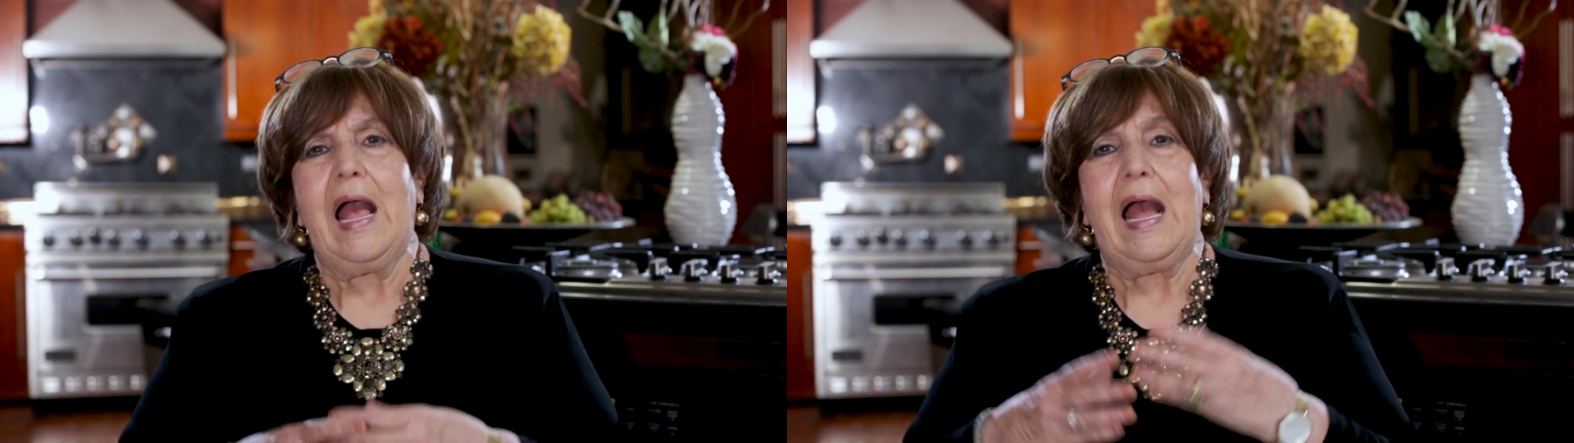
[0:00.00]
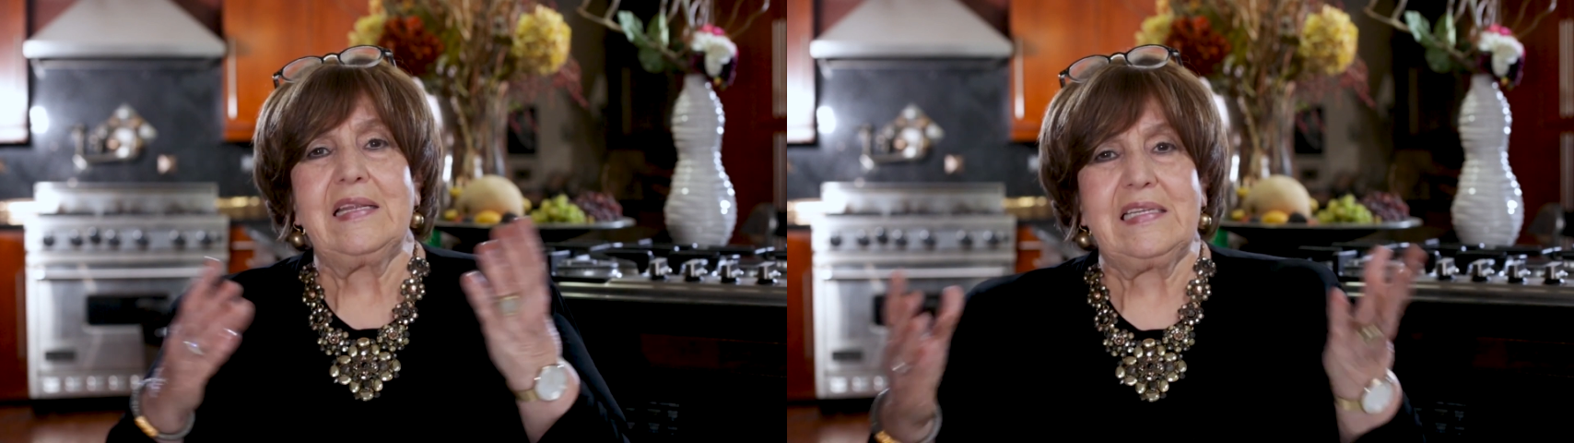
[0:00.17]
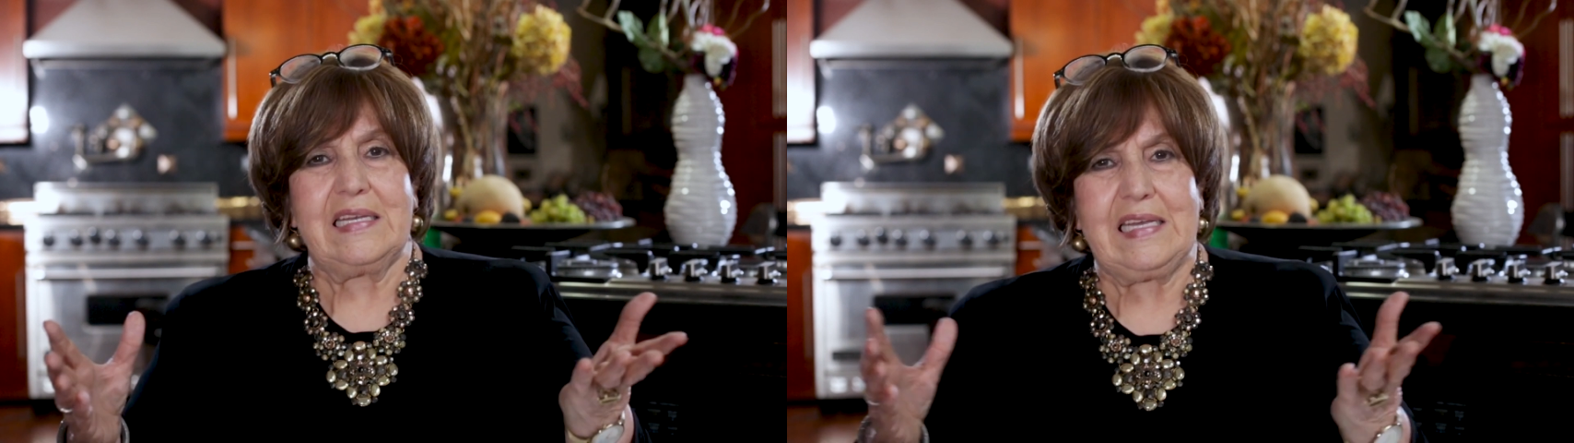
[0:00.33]

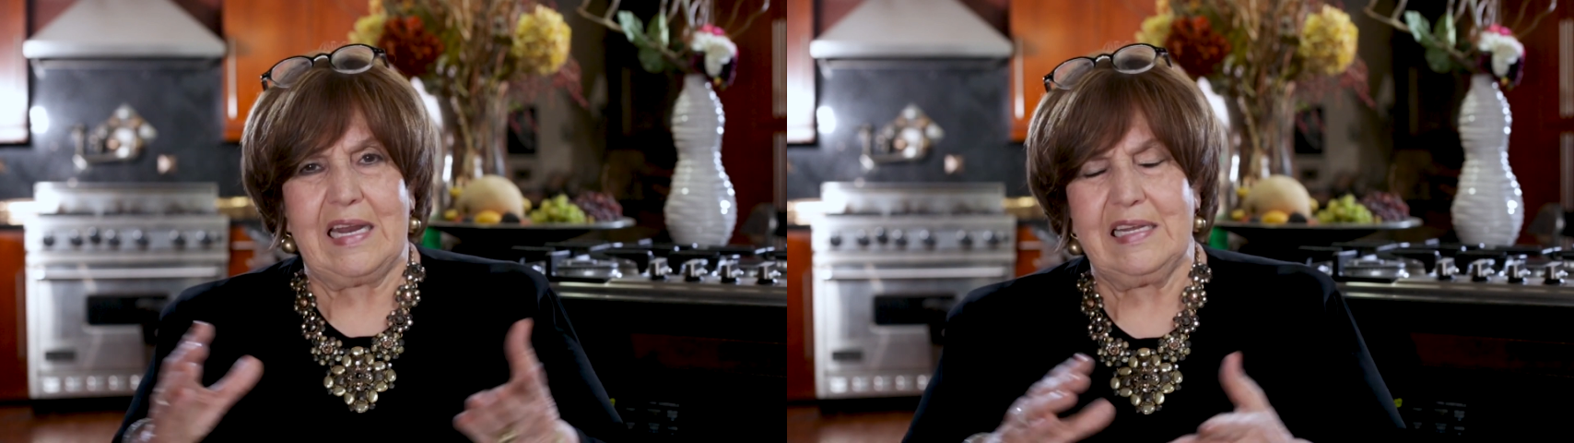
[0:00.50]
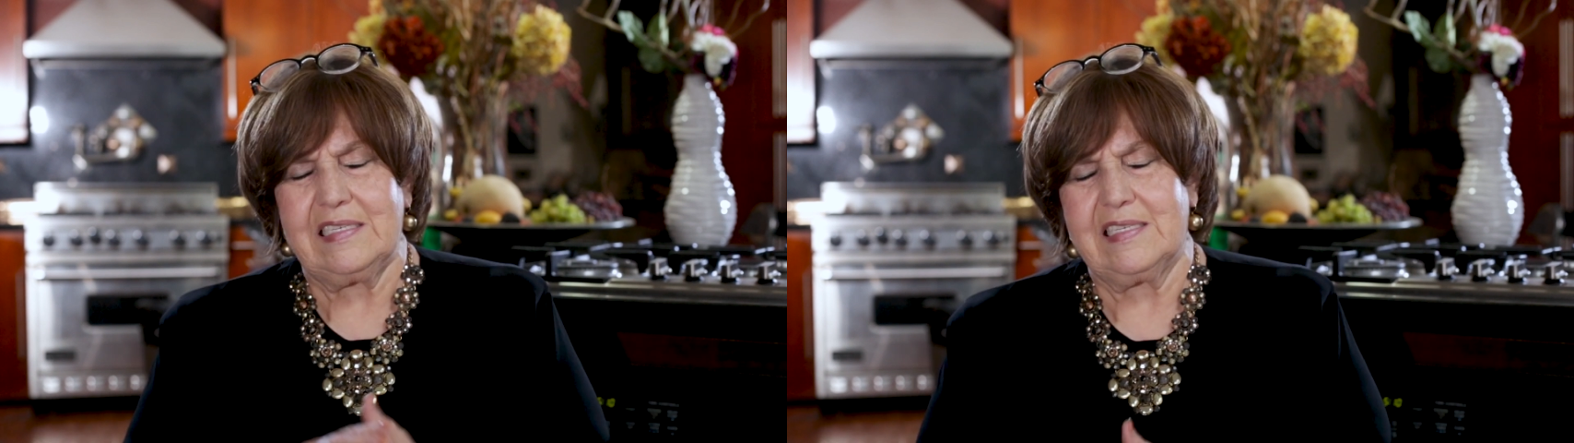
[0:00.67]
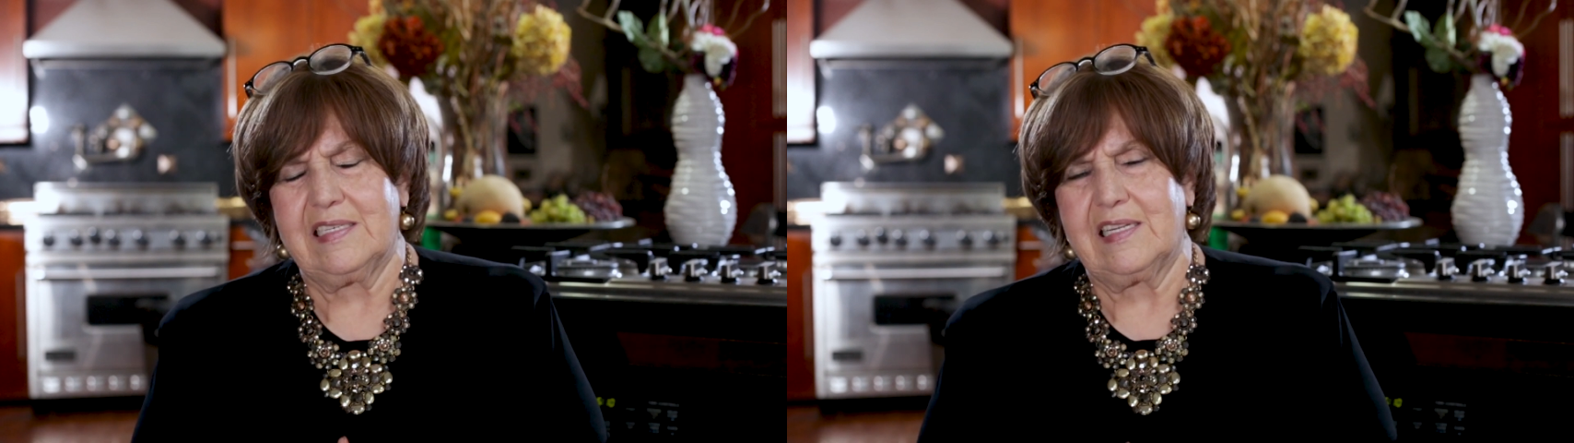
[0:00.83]
and to get
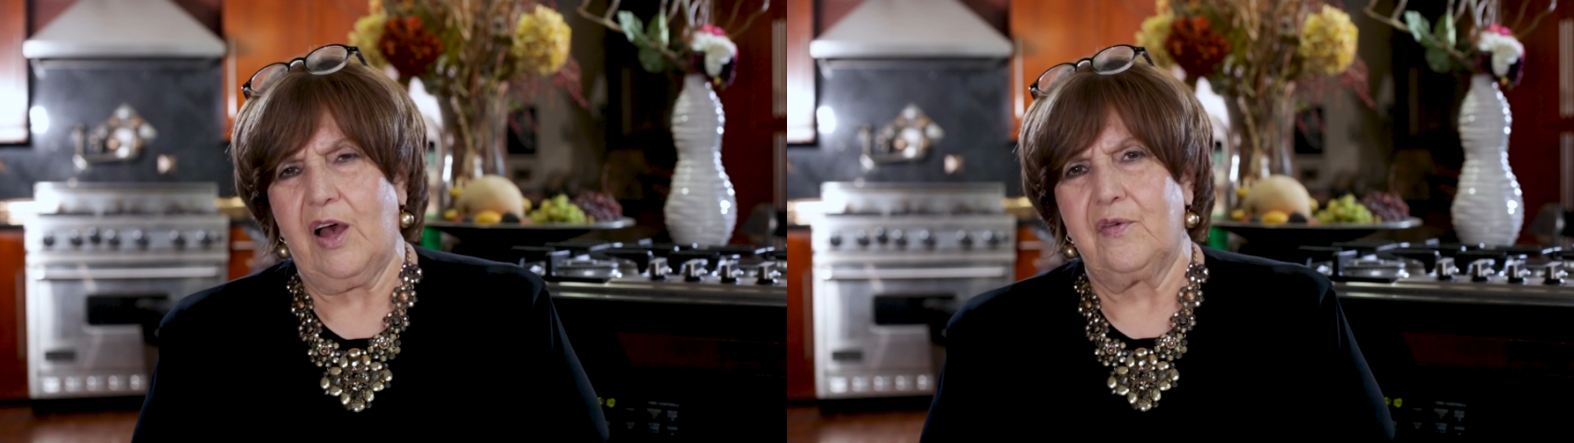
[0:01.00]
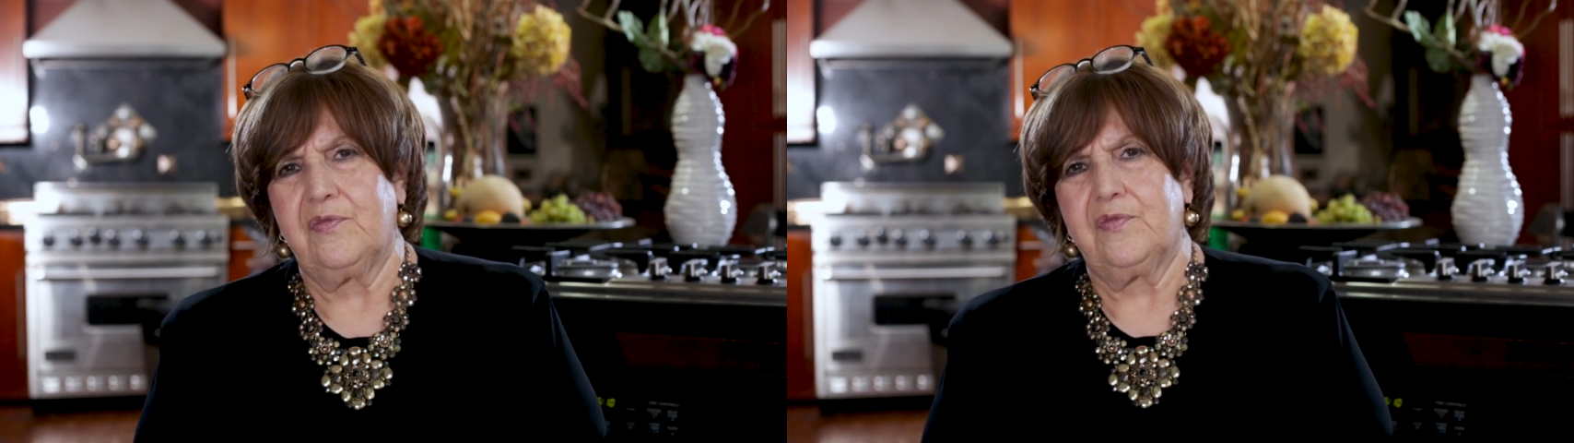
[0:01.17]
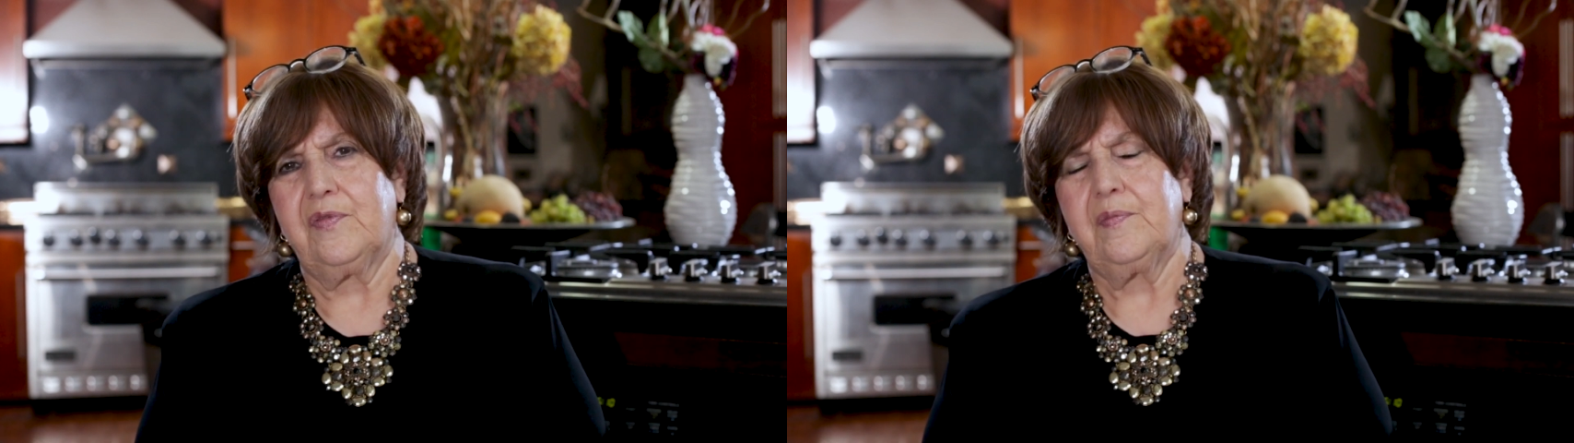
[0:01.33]
his
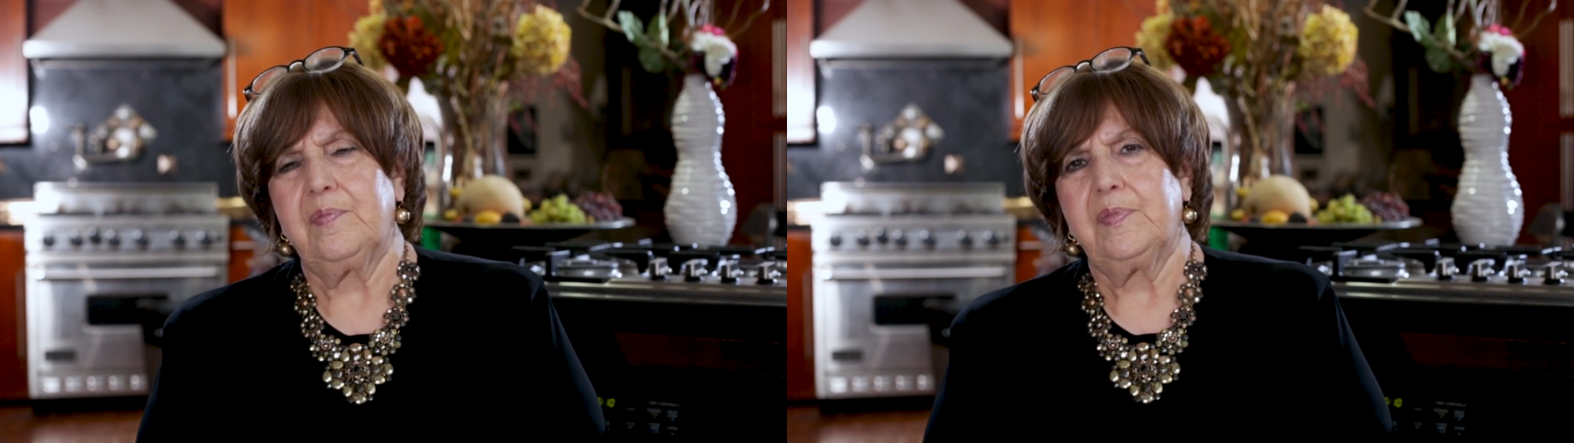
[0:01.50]
stuff.